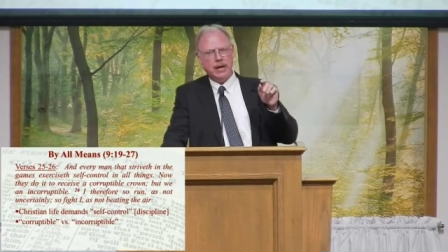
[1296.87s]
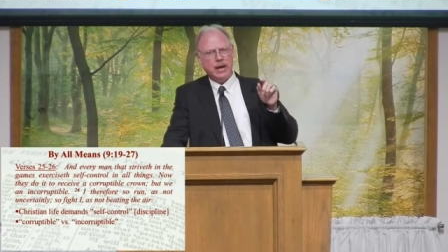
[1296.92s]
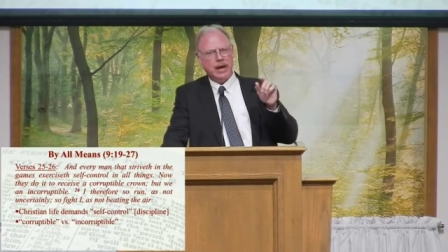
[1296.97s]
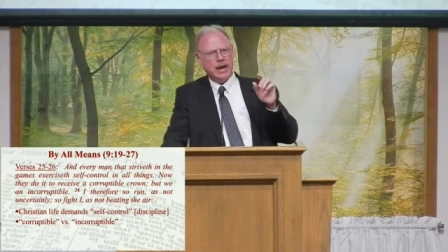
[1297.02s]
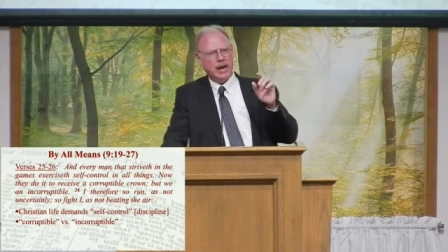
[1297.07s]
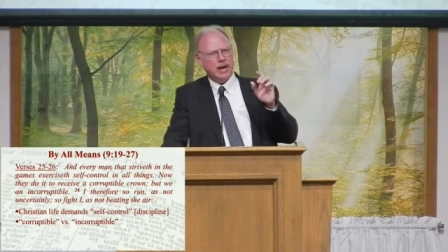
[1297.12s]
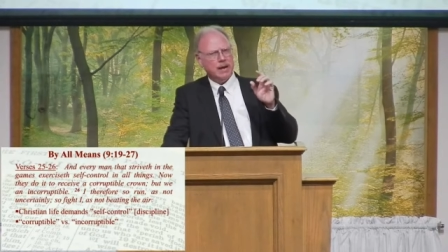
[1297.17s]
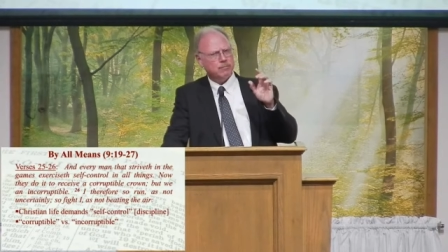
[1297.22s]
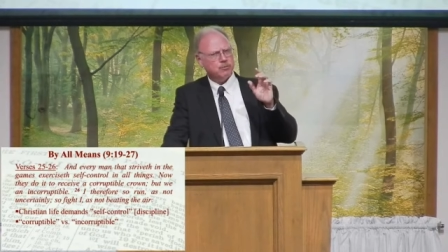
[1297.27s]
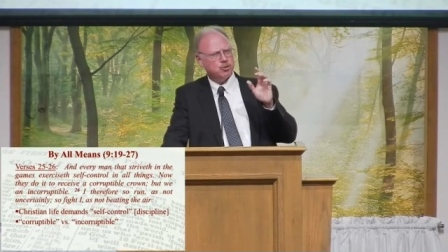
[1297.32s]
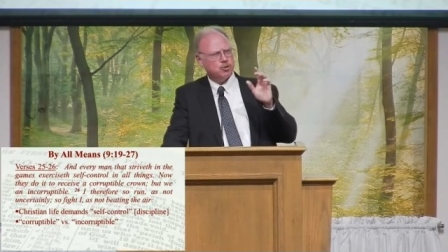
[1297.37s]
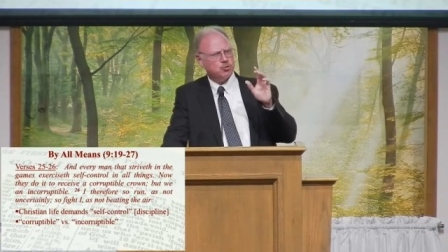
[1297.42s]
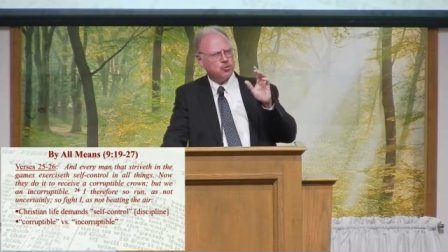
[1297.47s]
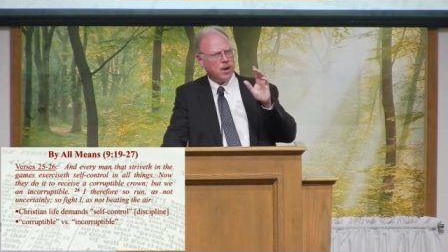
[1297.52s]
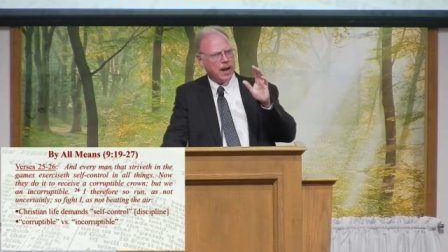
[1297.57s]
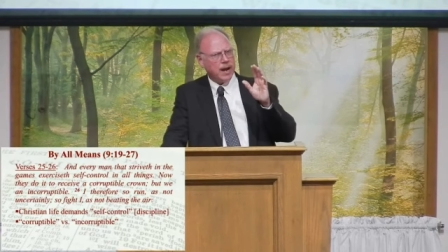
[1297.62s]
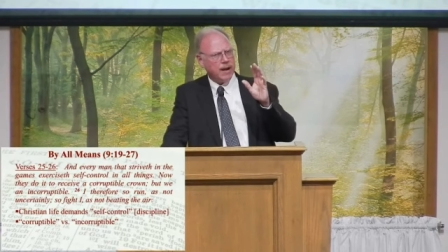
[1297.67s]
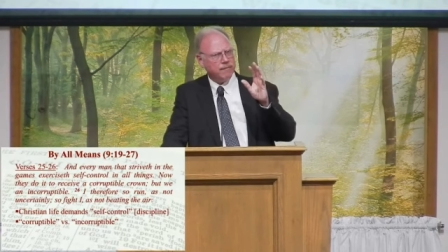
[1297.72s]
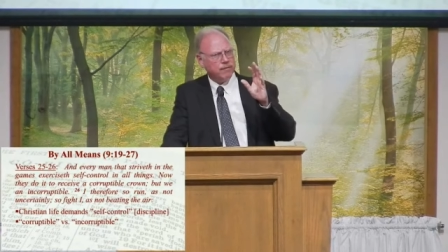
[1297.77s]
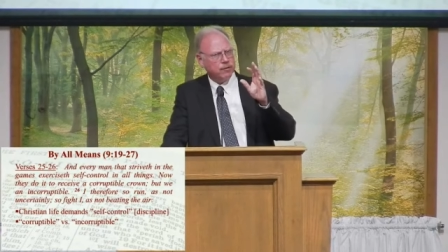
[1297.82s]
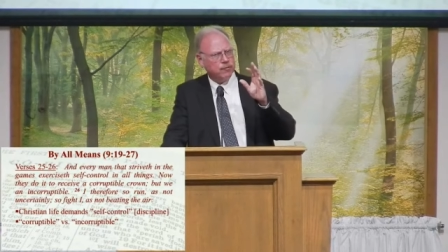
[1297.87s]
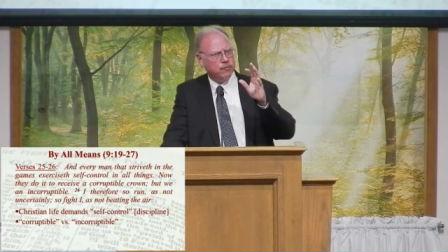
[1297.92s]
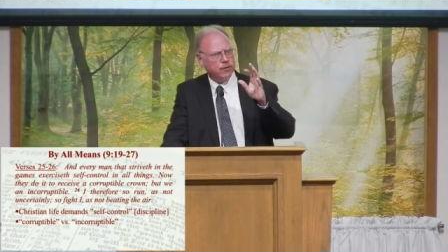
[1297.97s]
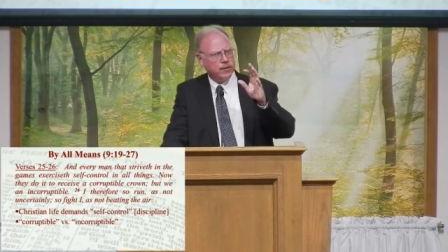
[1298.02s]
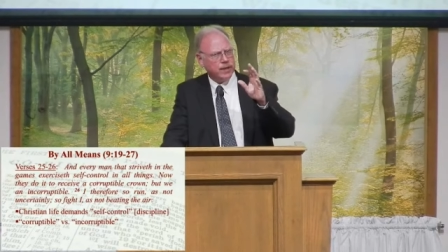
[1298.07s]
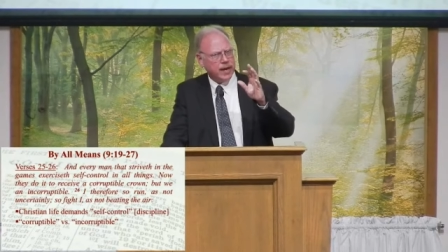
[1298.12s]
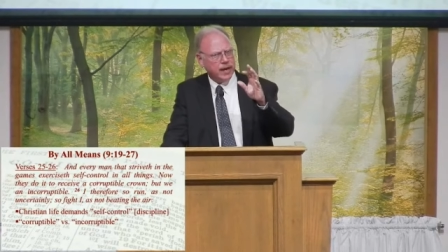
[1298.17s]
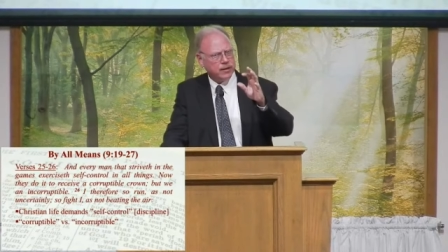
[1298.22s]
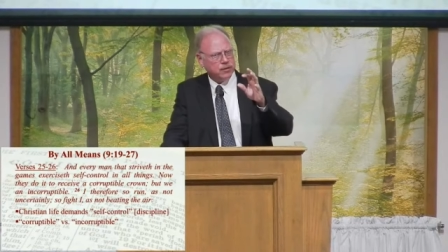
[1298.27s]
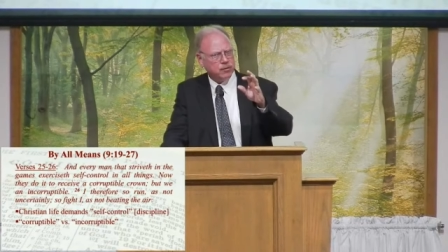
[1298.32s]
I'm striving for
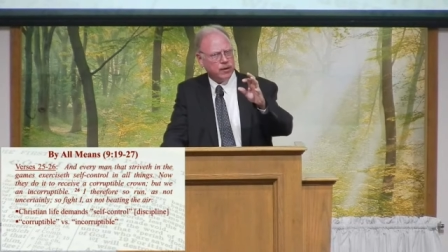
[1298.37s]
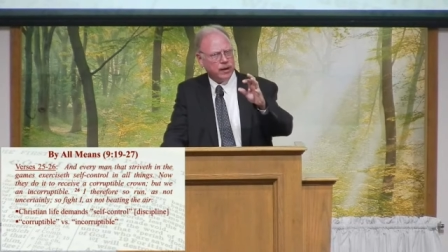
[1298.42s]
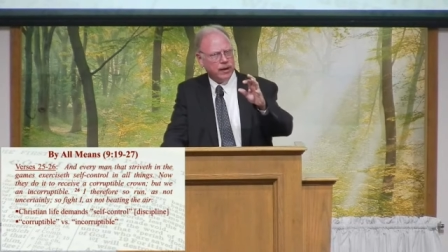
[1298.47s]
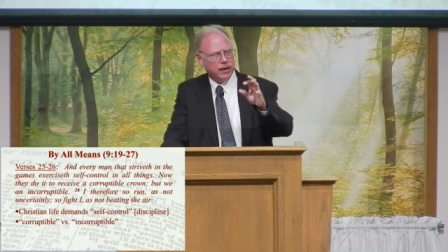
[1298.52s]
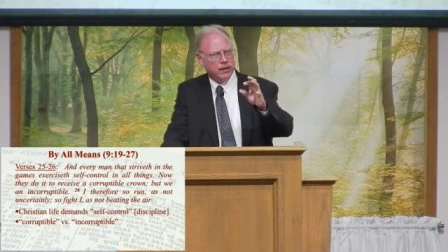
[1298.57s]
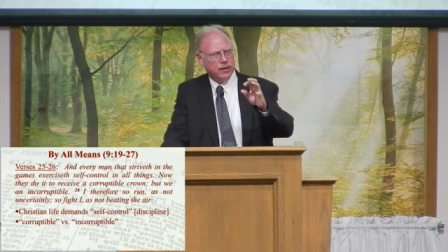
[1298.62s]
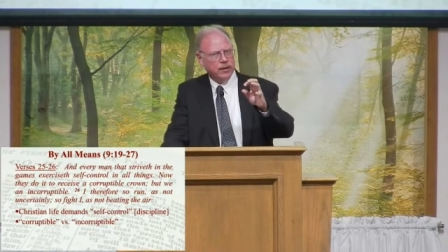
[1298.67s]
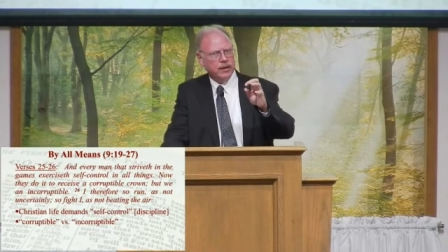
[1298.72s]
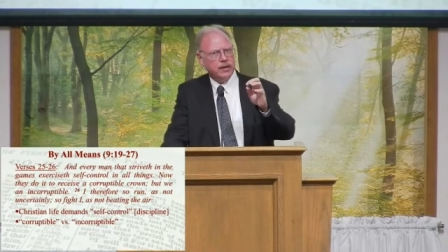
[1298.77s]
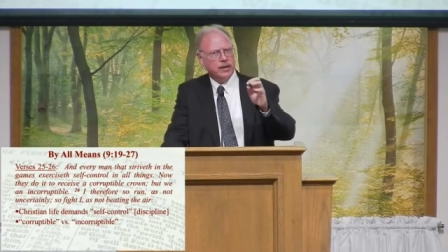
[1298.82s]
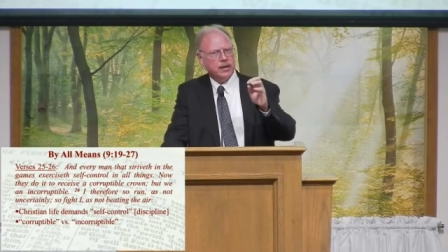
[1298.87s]
that crown.